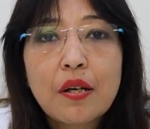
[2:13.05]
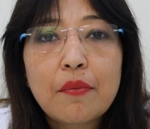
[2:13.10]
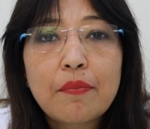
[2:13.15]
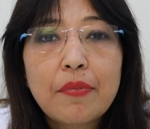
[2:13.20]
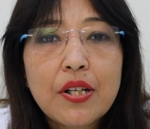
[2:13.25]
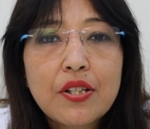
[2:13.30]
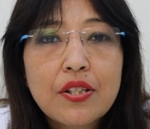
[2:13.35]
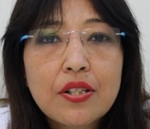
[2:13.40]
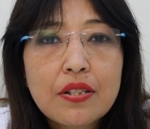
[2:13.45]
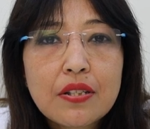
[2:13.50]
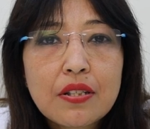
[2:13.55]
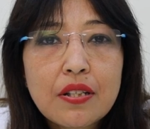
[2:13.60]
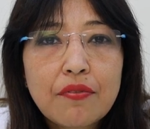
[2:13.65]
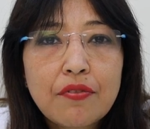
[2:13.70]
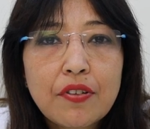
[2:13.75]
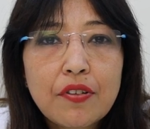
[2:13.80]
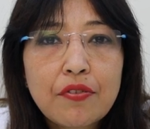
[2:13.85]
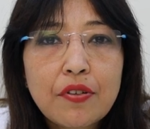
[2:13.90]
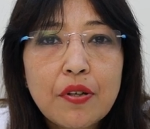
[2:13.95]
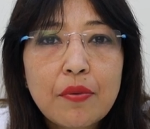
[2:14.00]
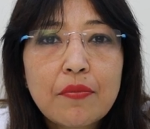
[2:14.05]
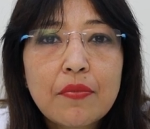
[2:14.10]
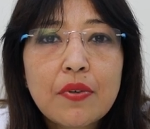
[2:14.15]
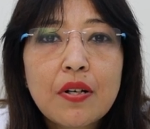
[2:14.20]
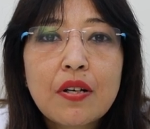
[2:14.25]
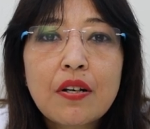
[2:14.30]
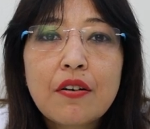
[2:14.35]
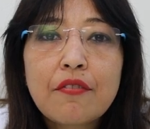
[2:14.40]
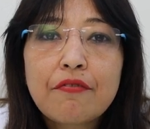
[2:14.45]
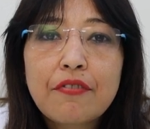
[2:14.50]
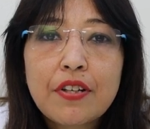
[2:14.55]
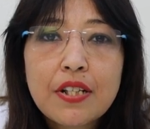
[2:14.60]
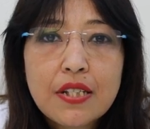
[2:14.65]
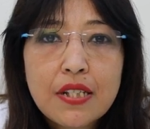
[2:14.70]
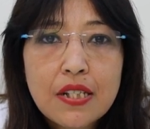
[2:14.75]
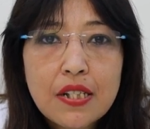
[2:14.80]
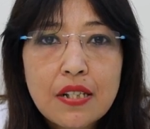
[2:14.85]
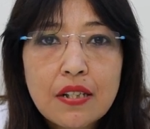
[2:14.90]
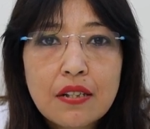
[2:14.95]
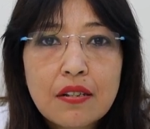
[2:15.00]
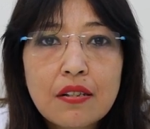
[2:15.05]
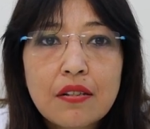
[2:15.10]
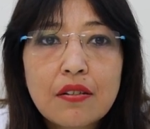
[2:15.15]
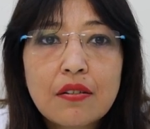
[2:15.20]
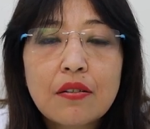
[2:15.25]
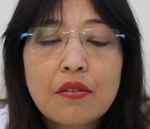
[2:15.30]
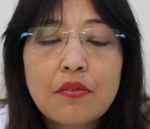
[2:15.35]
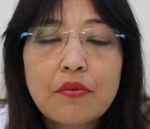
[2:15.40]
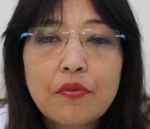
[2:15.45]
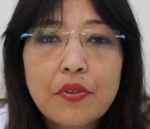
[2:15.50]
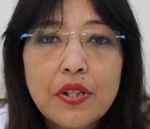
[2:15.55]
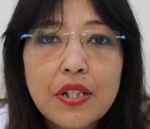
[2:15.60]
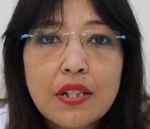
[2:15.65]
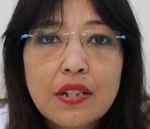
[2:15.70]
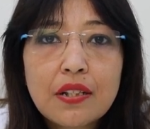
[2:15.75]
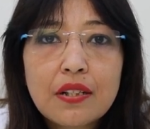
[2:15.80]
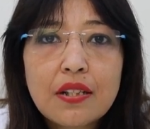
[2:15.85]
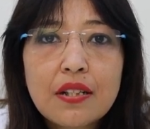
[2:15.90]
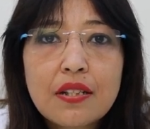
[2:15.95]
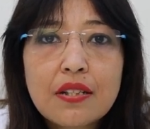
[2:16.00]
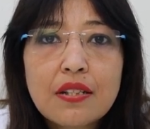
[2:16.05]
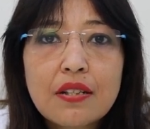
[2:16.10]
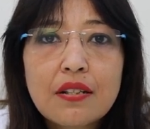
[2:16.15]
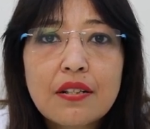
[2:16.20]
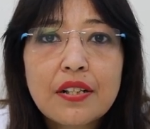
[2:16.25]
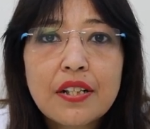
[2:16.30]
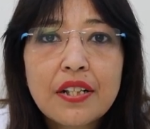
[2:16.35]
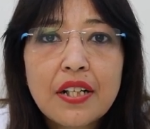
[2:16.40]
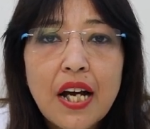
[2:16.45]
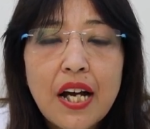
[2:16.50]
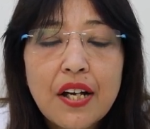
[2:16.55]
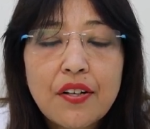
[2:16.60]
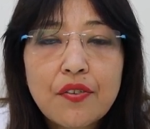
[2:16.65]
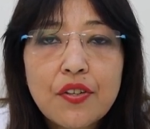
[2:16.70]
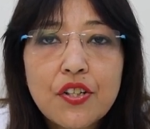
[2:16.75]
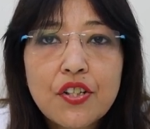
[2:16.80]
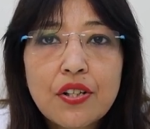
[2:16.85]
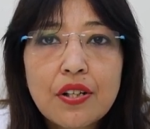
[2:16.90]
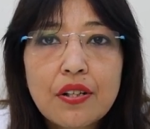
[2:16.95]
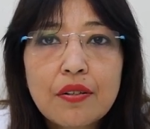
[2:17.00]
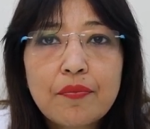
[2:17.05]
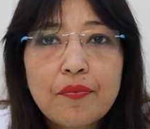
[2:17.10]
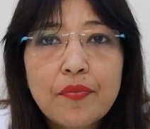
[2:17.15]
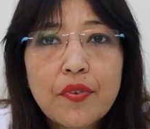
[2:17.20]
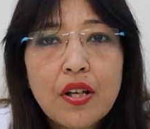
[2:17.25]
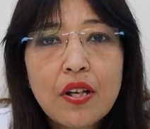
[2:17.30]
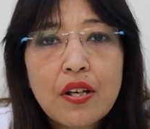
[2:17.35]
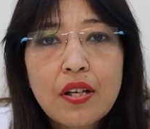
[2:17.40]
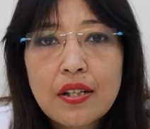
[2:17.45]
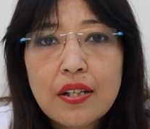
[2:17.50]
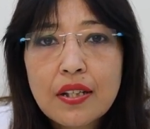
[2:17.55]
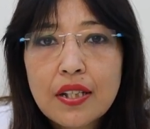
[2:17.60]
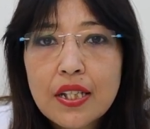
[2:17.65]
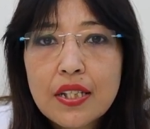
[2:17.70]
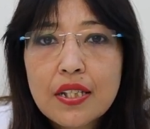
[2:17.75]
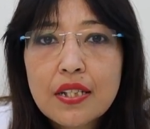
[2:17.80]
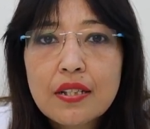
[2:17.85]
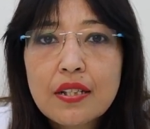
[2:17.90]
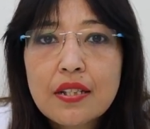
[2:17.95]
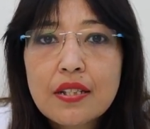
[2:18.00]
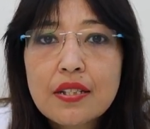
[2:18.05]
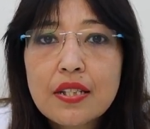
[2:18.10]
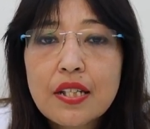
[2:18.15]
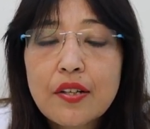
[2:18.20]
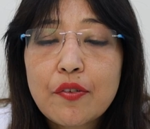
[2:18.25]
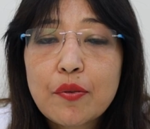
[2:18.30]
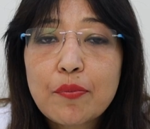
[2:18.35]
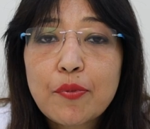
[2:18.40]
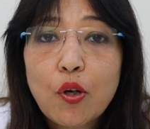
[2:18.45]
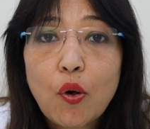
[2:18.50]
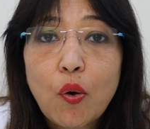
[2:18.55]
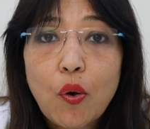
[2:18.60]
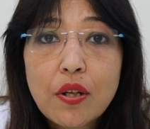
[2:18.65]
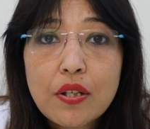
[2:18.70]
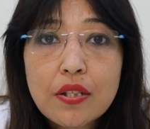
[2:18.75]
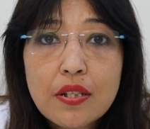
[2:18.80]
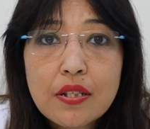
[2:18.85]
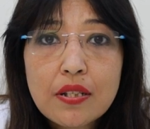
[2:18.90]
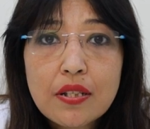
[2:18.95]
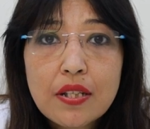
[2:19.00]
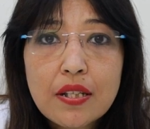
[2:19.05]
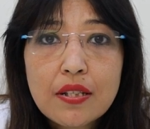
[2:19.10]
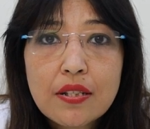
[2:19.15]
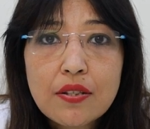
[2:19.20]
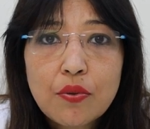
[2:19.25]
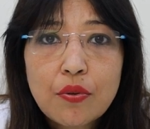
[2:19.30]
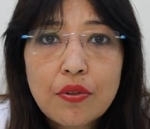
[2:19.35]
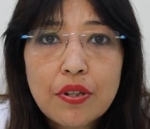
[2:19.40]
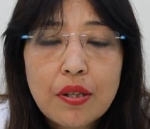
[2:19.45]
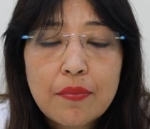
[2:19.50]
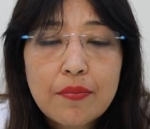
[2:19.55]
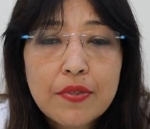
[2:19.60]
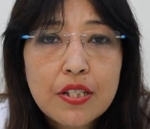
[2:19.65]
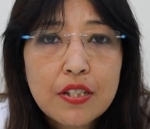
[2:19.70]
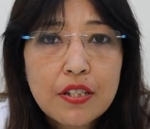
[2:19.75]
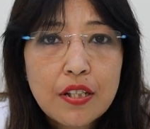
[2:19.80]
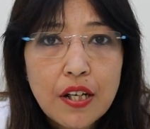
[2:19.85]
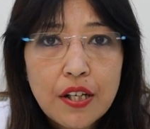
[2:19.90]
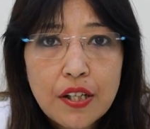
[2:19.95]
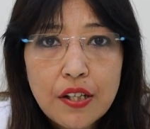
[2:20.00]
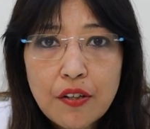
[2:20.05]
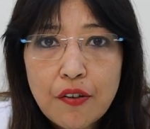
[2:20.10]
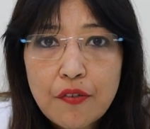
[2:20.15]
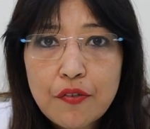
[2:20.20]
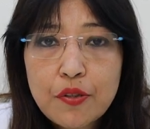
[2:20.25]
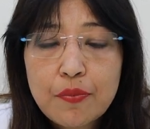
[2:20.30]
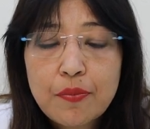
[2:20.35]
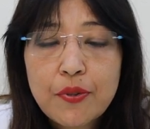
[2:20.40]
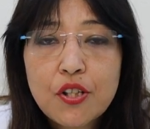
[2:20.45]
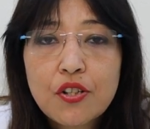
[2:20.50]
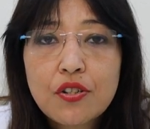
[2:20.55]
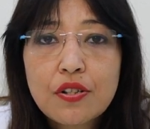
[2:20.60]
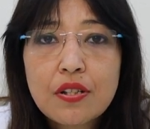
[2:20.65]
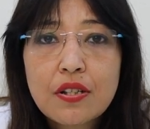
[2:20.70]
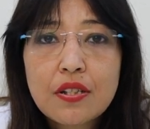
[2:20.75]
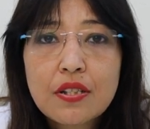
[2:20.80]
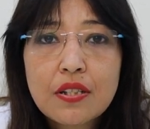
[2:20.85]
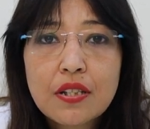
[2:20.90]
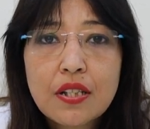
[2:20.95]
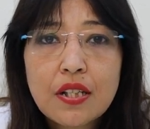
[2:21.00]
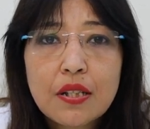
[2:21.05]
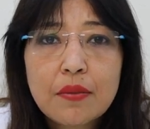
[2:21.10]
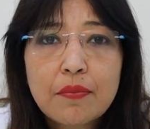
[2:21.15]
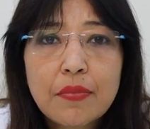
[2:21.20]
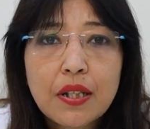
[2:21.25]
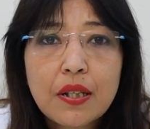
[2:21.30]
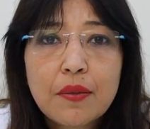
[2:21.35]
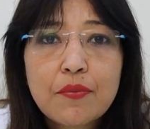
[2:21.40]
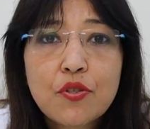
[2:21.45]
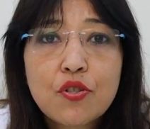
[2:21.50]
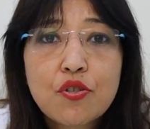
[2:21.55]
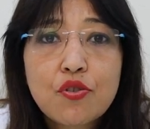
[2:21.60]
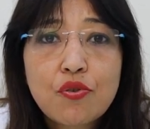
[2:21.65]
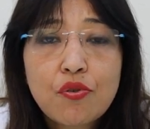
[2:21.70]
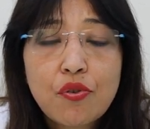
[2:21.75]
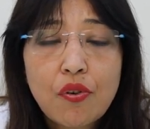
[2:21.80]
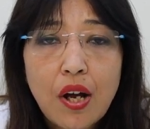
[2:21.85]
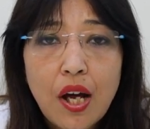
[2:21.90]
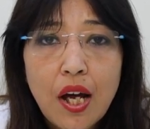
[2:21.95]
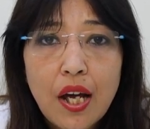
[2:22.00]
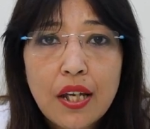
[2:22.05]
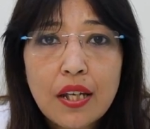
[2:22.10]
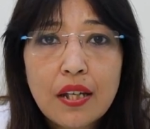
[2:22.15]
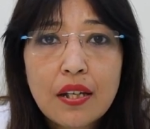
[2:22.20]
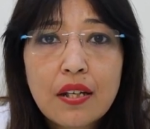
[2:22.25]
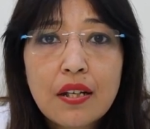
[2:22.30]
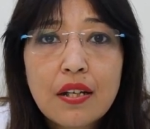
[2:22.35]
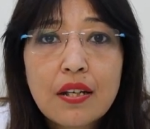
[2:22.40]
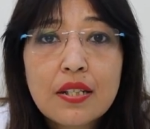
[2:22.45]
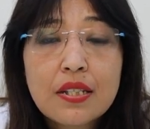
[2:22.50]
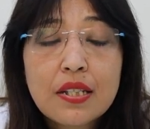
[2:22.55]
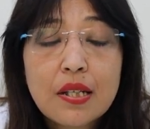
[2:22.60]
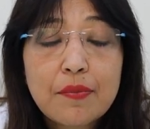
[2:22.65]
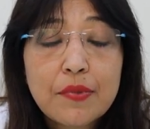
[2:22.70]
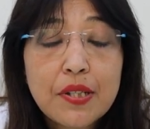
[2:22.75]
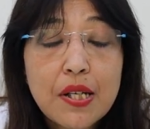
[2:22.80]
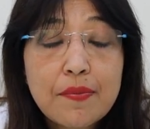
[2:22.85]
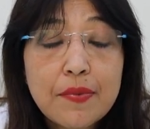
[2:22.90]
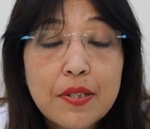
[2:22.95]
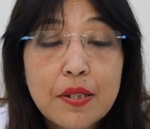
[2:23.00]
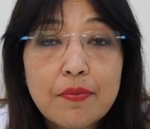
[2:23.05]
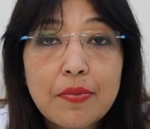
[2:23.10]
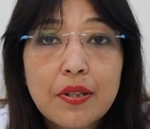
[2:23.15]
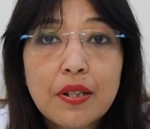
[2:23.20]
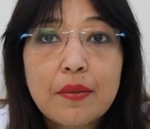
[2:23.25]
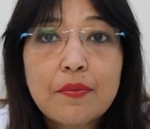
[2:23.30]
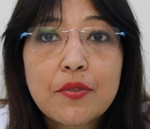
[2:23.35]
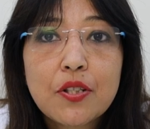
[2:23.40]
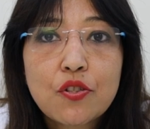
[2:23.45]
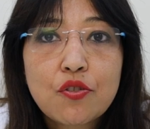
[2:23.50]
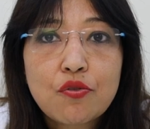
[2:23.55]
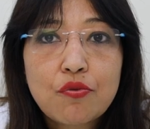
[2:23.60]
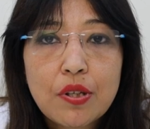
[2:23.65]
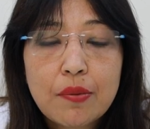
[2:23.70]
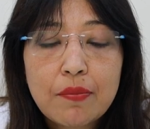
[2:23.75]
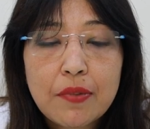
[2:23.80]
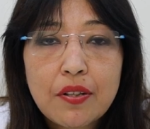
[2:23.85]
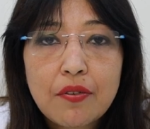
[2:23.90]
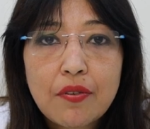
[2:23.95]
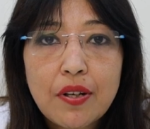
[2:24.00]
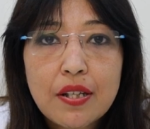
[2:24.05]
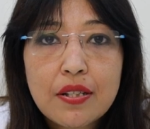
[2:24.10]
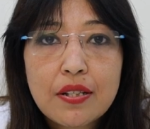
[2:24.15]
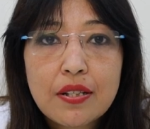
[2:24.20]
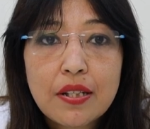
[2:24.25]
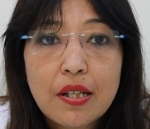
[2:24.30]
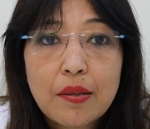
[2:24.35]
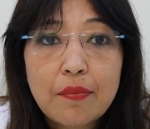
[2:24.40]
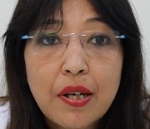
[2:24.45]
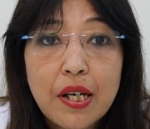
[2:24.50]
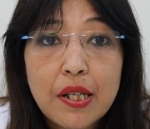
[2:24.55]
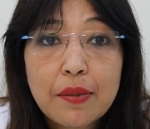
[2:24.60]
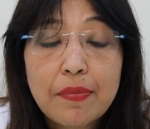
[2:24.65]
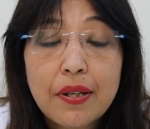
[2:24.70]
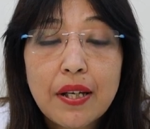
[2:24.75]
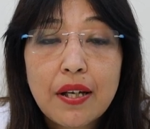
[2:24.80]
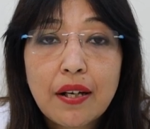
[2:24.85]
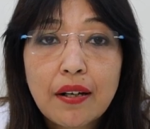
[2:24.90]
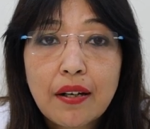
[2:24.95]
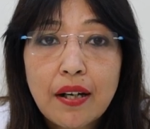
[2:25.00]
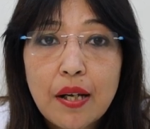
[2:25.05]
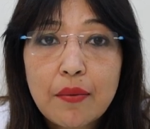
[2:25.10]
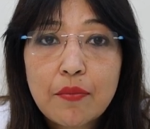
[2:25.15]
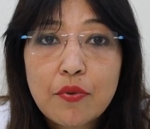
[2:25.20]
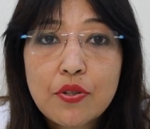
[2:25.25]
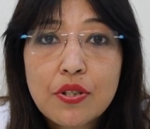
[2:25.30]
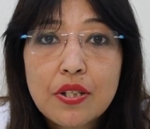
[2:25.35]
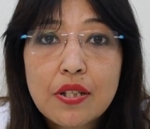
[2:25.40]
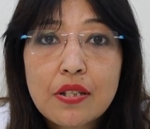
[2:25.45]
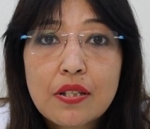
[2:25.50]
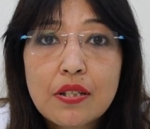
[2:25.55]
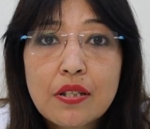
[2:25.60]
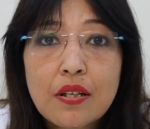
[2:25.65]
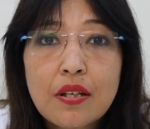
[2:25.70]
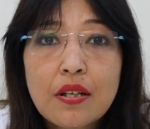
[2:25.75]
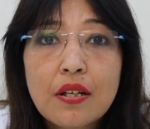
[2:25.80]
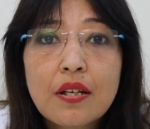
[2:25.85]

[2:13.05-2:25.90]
Patients suffer from fatigue, weakness, dehydration, giddiness, there will be altered sensorium, slurring of speech, skin becomes dry, sometimes it becomes extremely red, there might be ecchymosis,